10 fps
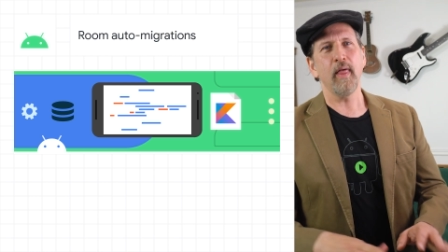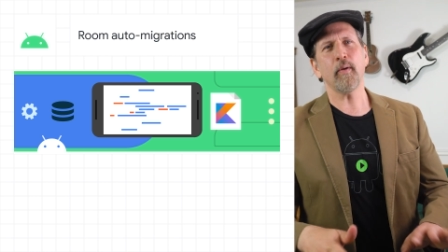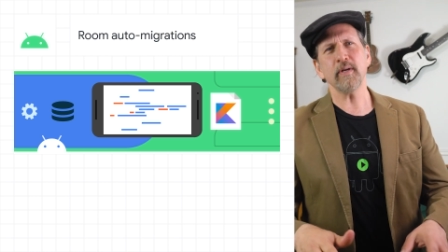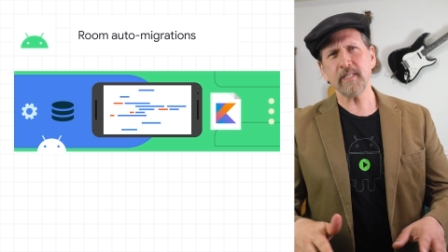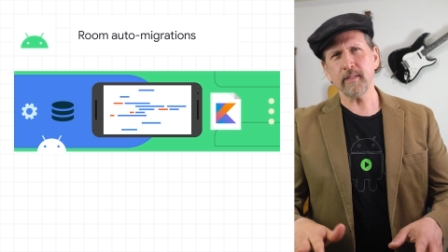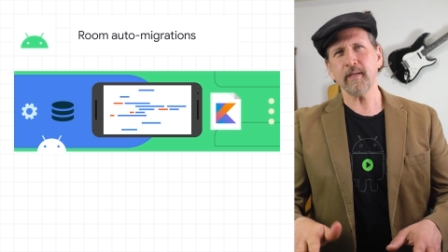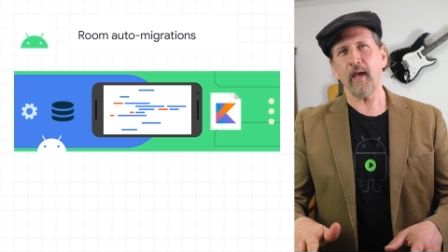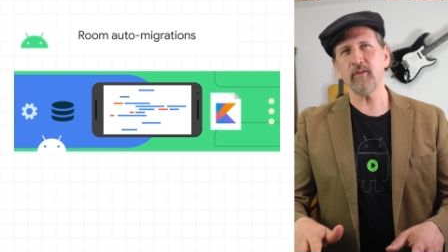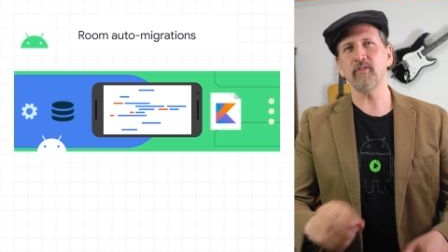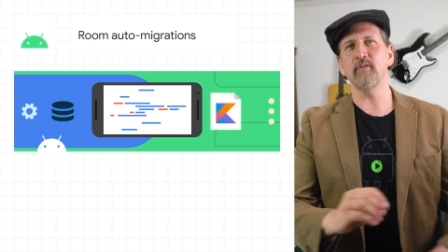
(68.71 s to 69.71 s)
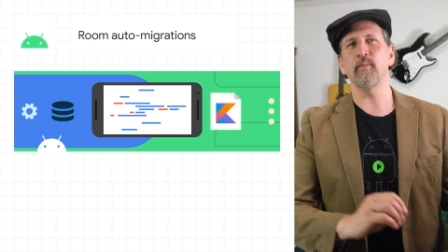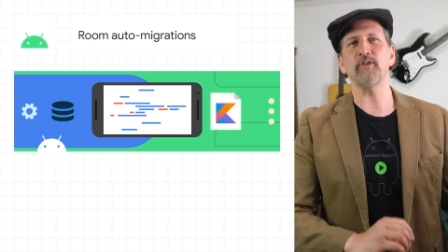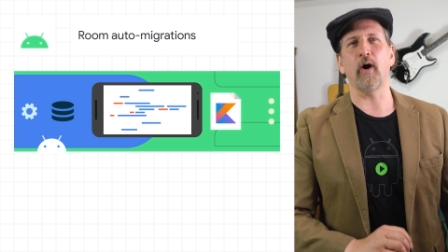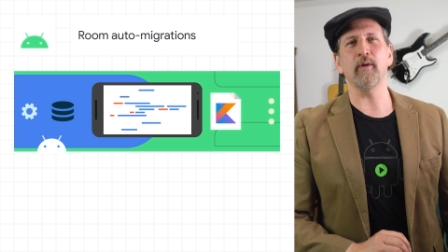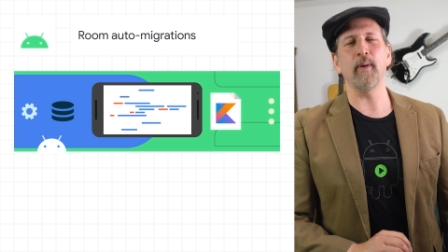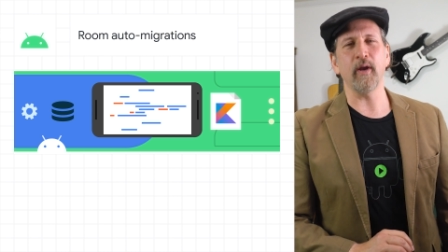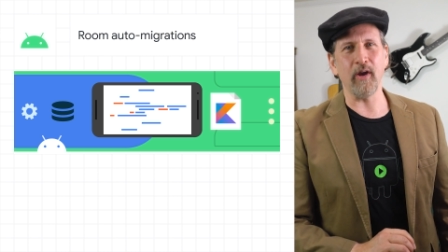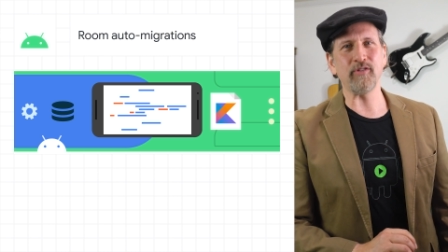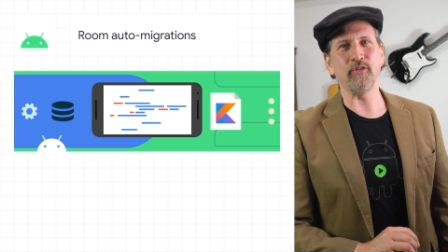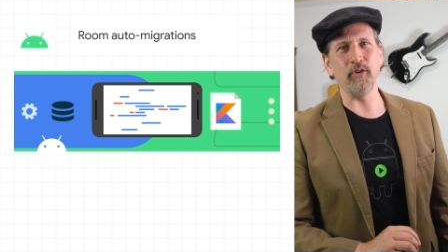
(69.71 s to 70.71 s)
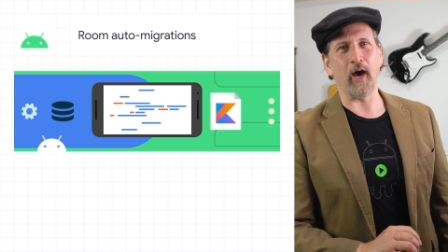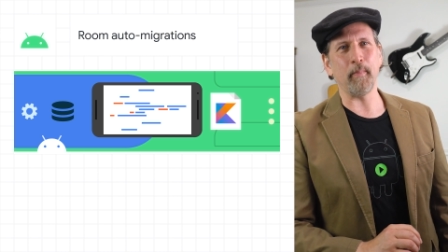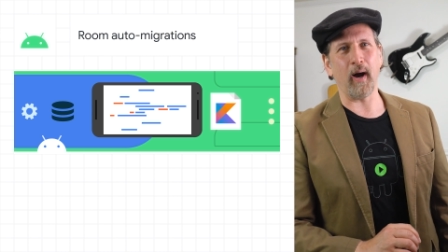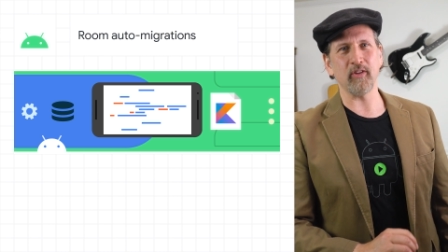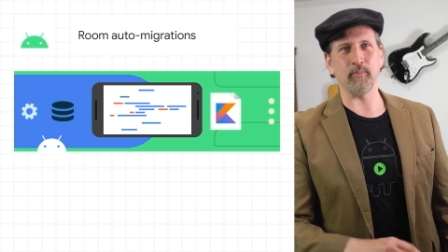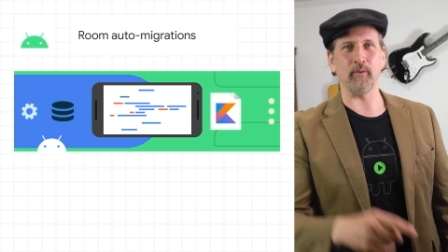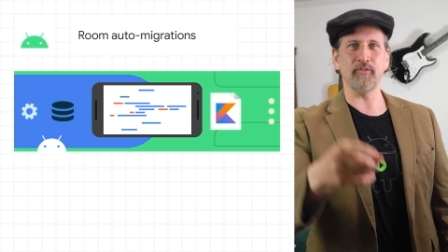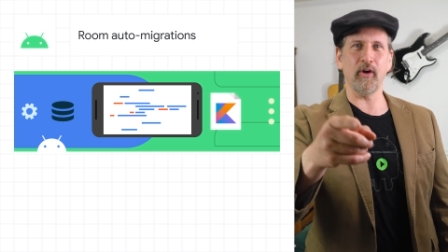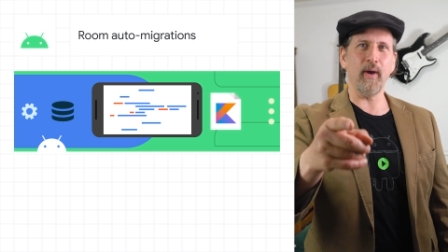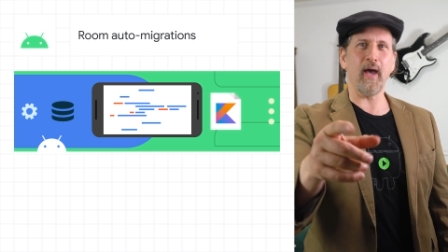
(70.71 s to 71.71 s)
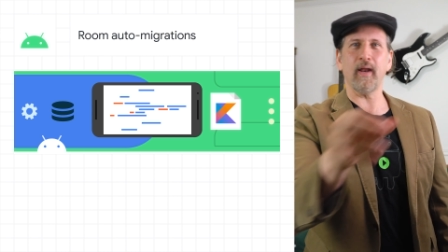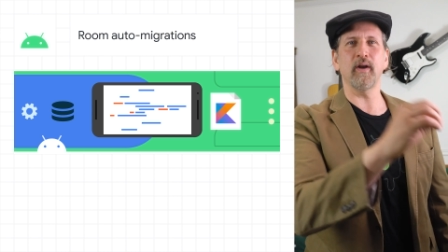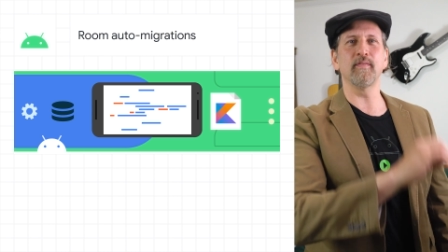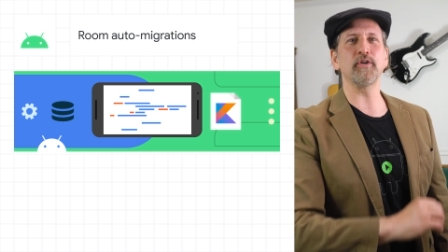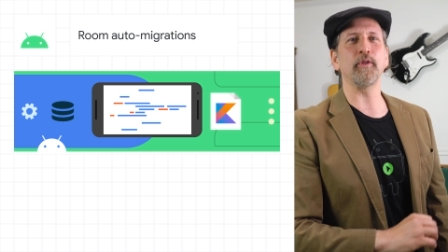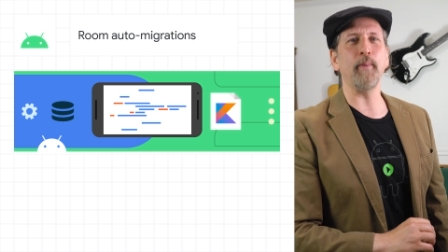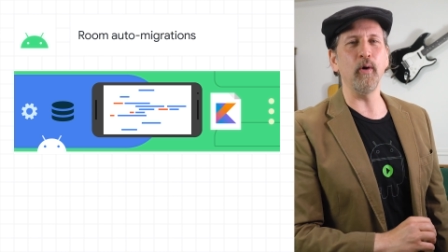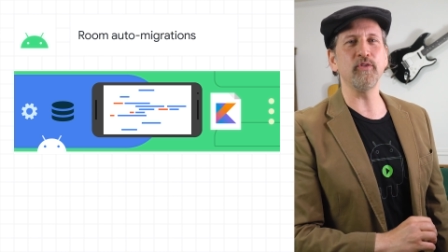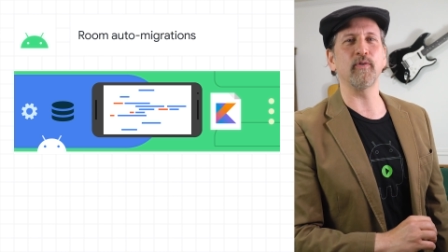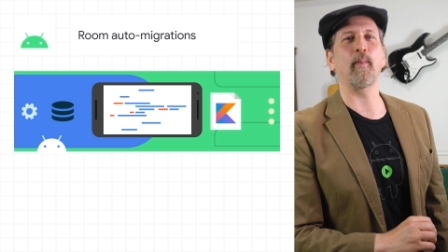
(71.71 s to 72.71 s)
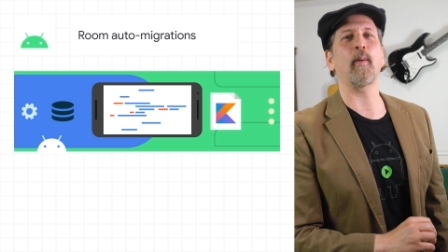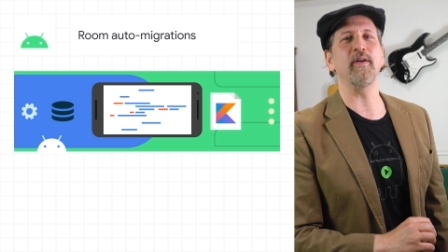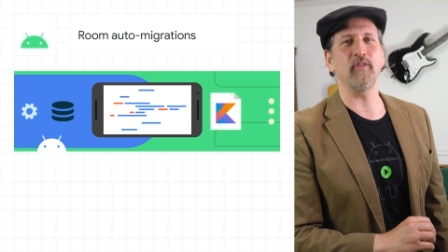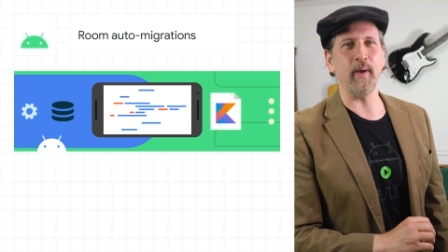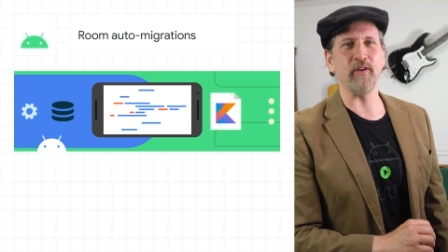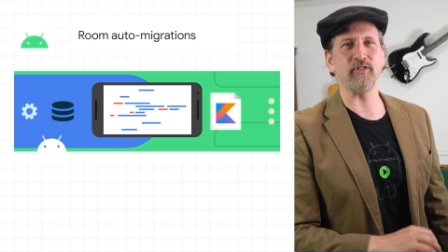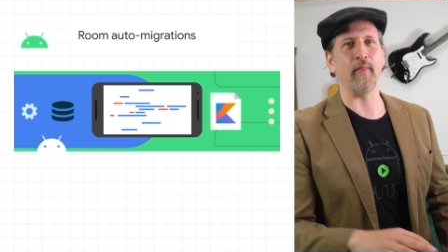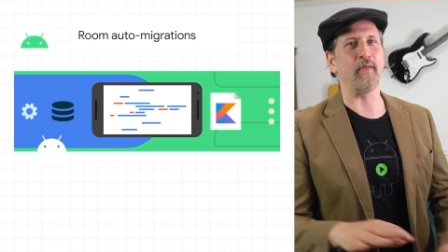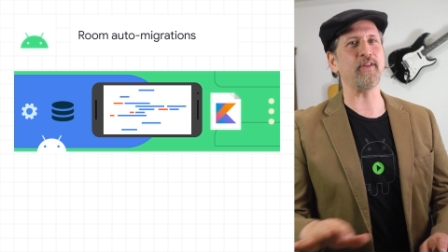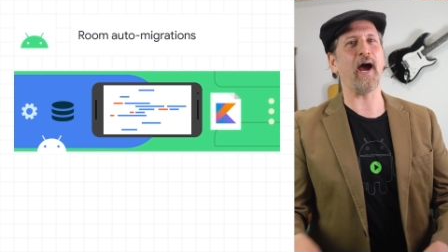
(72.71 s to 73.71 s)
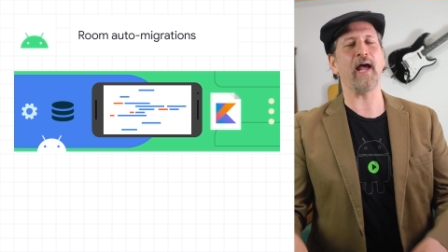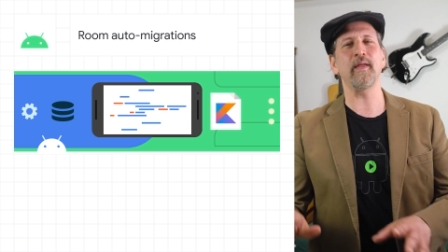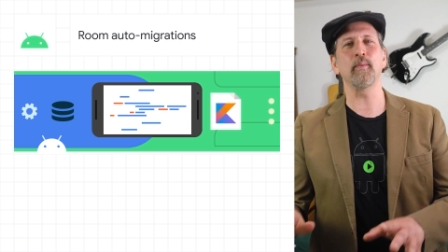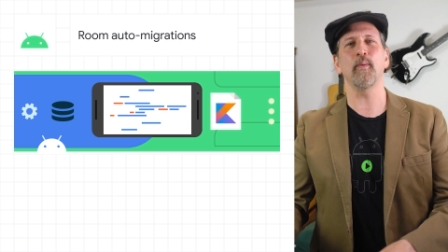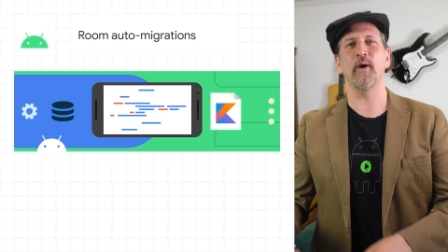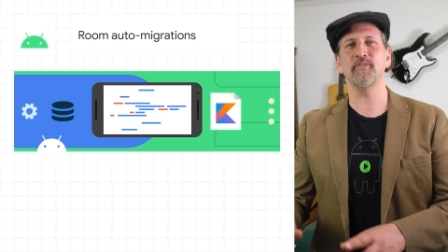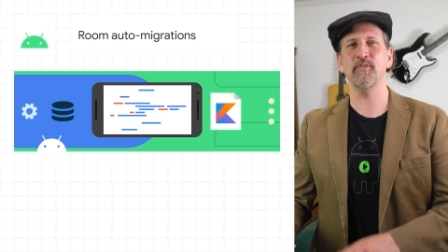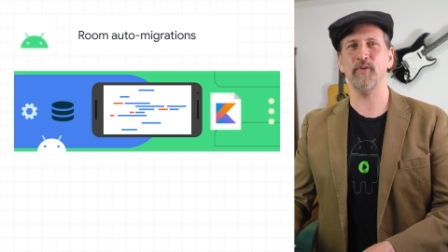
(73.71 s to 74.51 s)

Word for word: There are still cases in which auto migration is not possible, so head on over to the post for more information on this highly requested